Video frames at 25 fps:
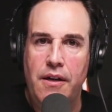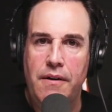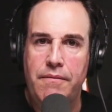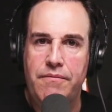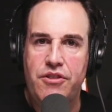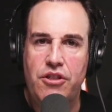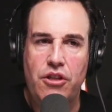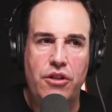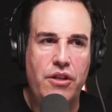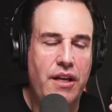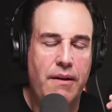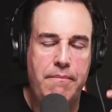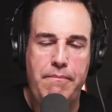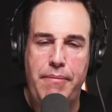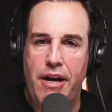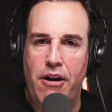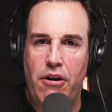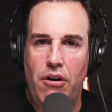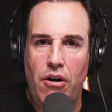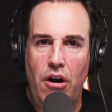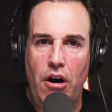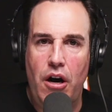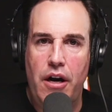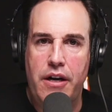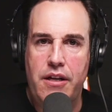So you get better
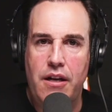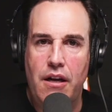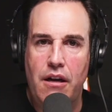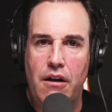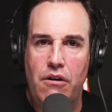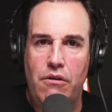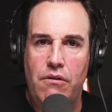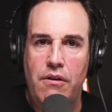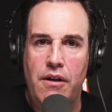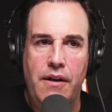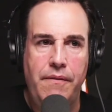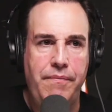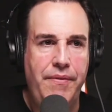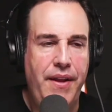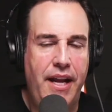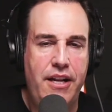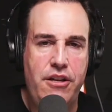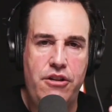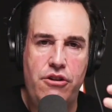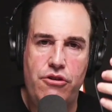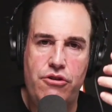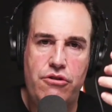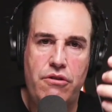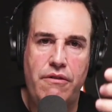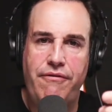audio, and you
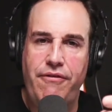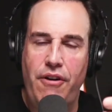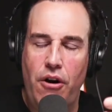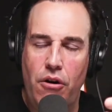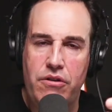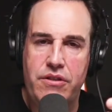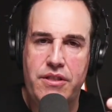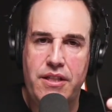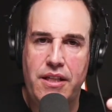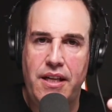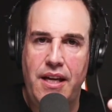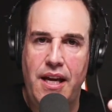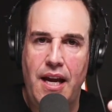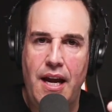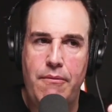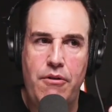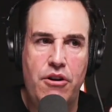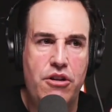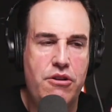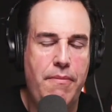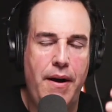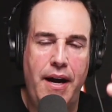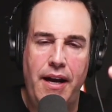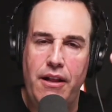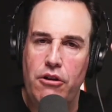use your phone as a camera.
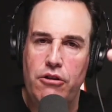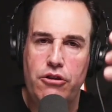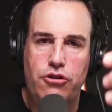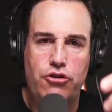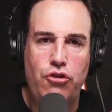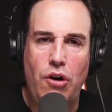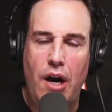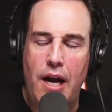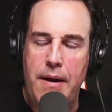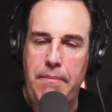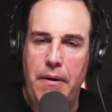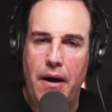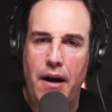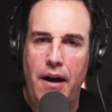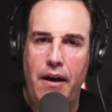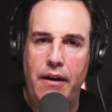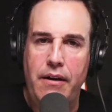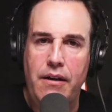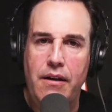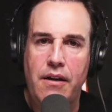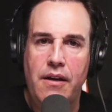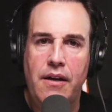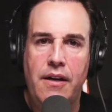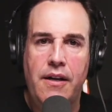You buy a little tripod.